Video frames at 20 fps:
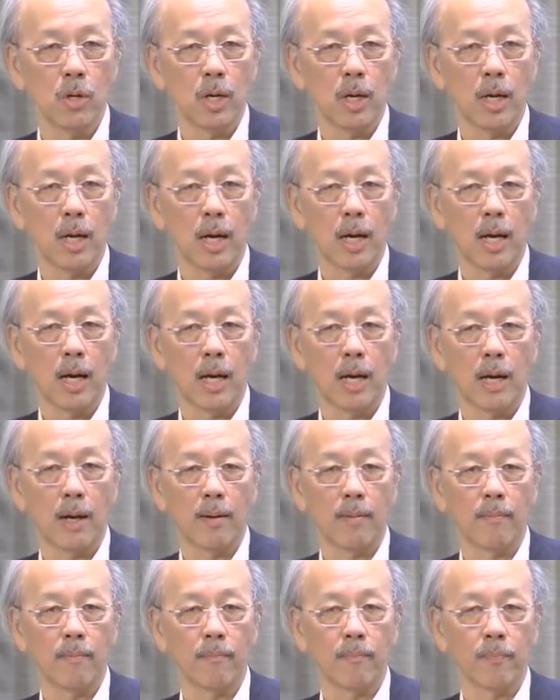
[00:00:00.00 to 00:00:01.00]

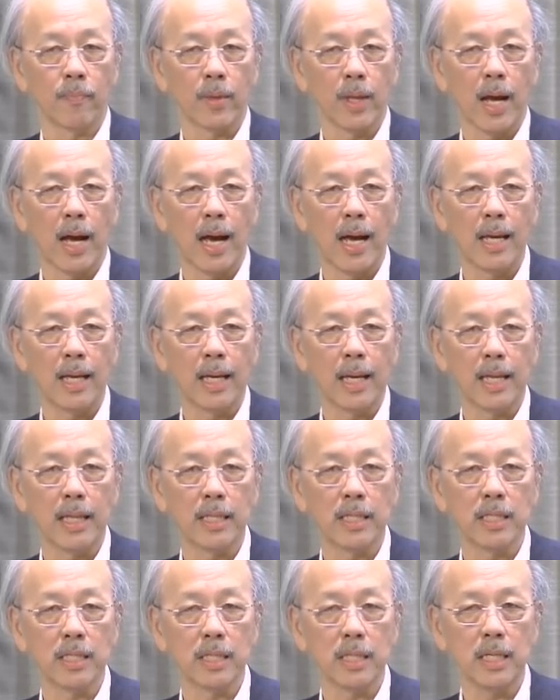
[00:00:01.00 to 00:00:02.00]
um, I
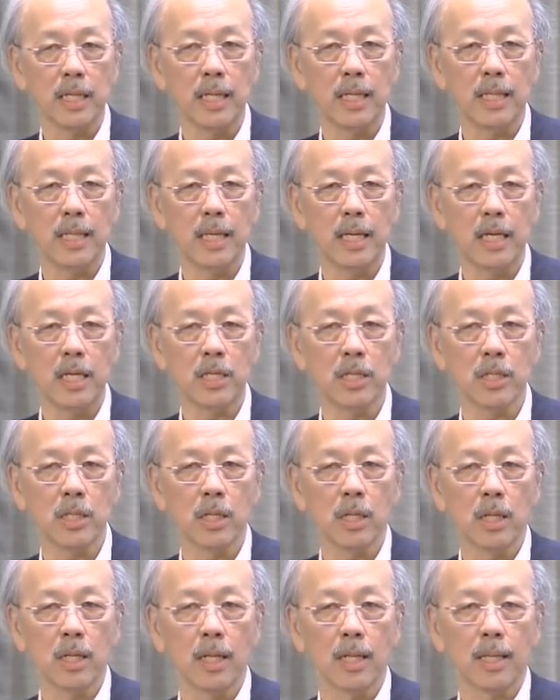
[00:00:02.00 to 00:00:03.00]
can see this
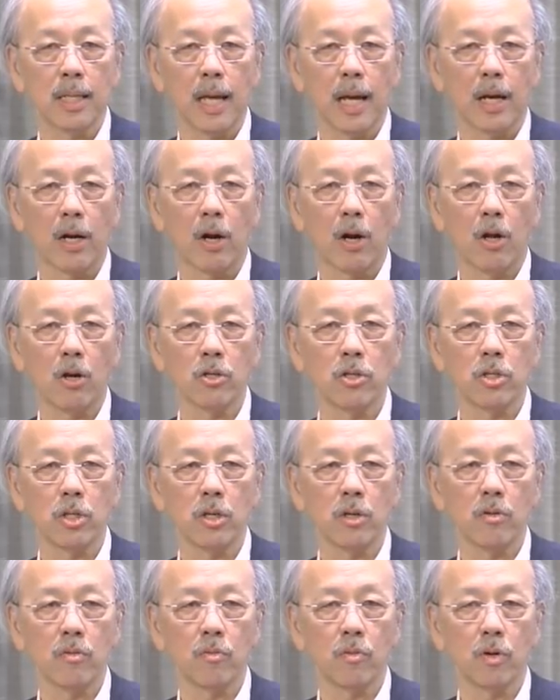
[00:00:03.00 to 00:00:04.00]

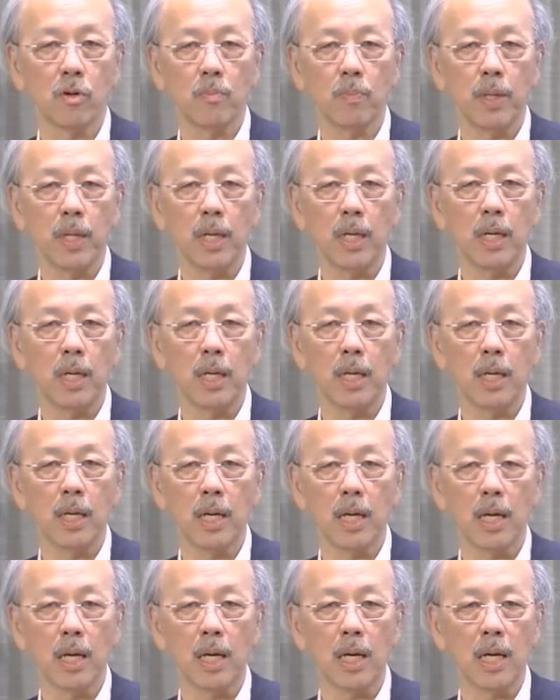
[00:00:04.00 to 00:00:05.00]
technology will be
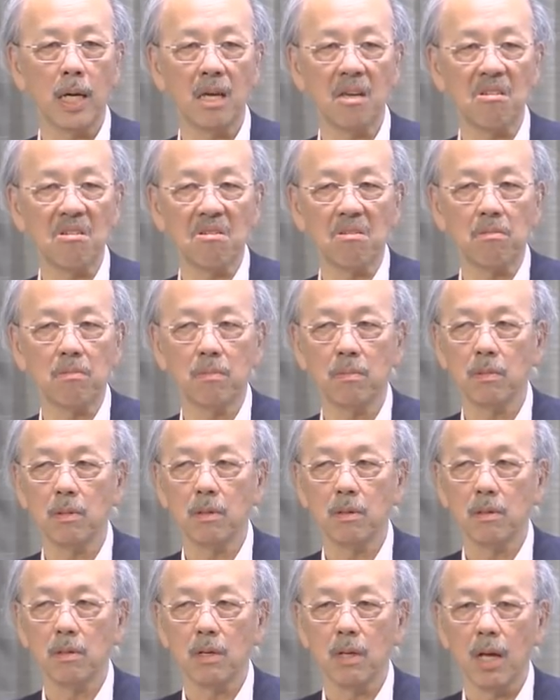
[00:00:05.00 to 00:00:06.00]
a,
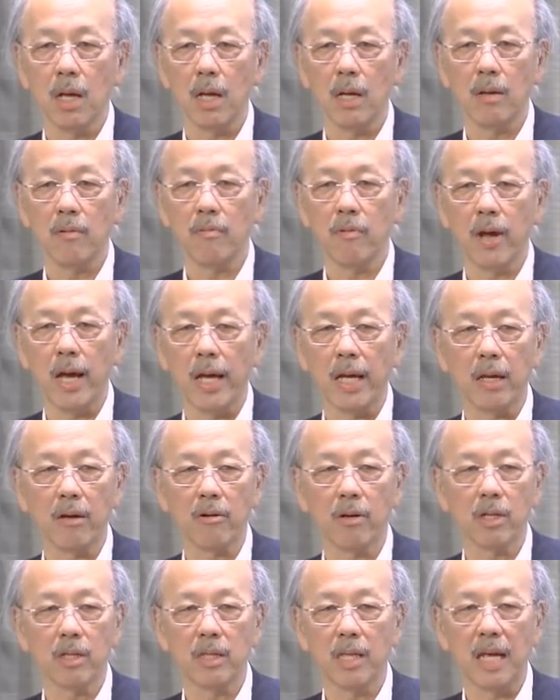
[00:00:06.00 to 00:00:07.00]
a
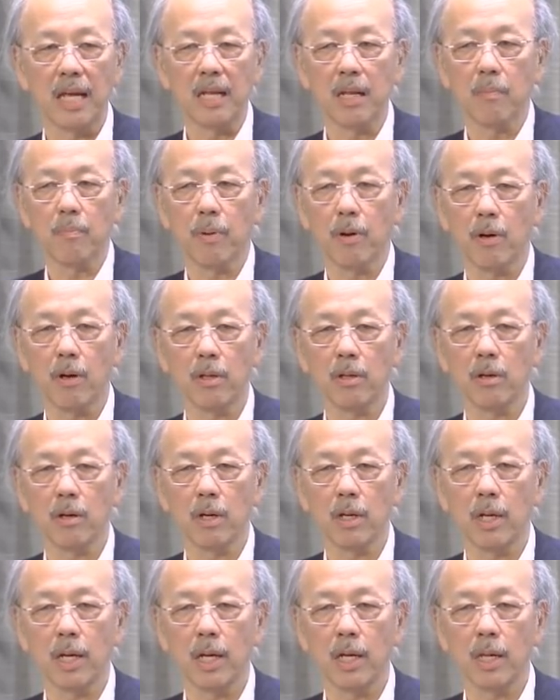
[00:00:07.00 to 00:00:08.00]
regular data point
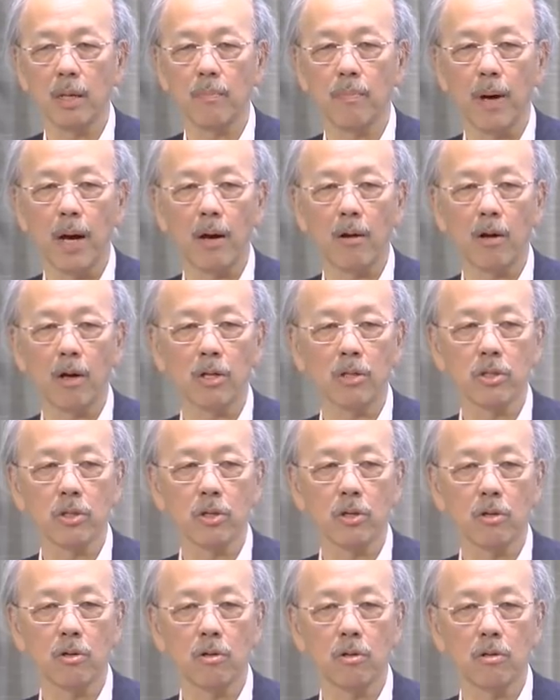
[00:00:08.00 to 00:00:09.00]
on any
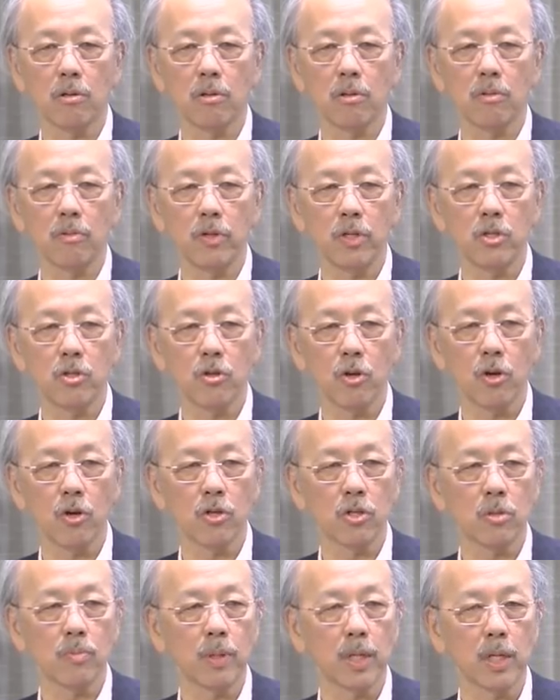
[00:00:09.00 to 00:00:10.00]
biological
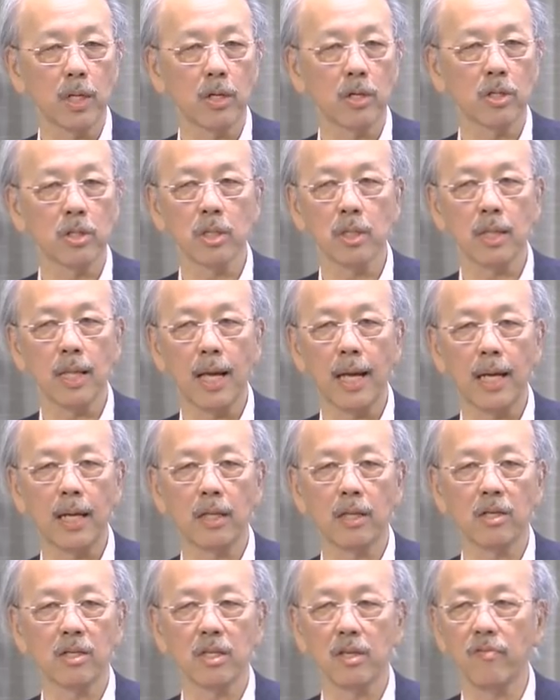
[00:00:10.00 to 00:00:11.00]
research because like
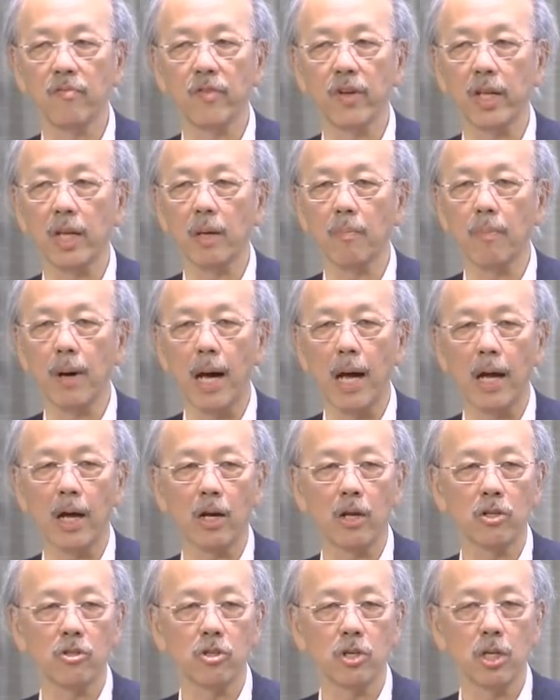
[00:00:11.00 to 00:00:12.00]
the synthetic
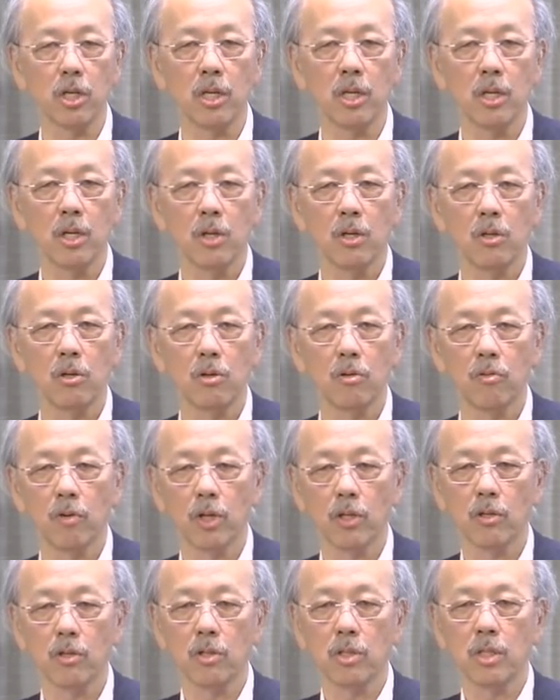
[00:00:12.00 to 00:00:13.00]
biology, you
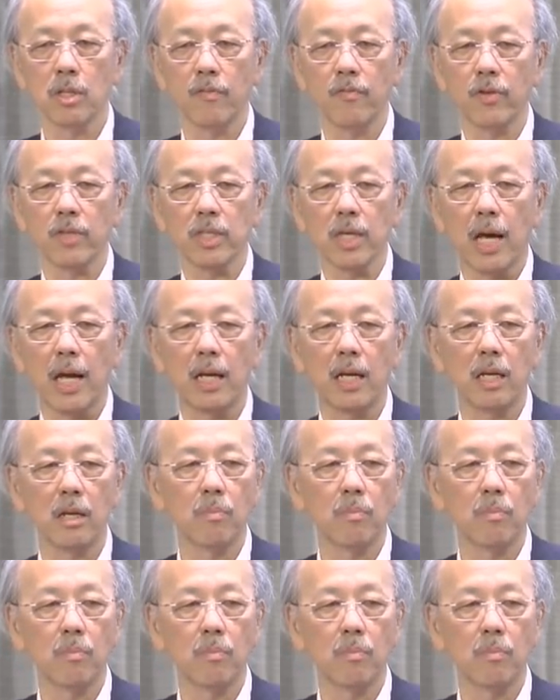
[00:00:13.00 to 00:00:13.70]
want to synthesize new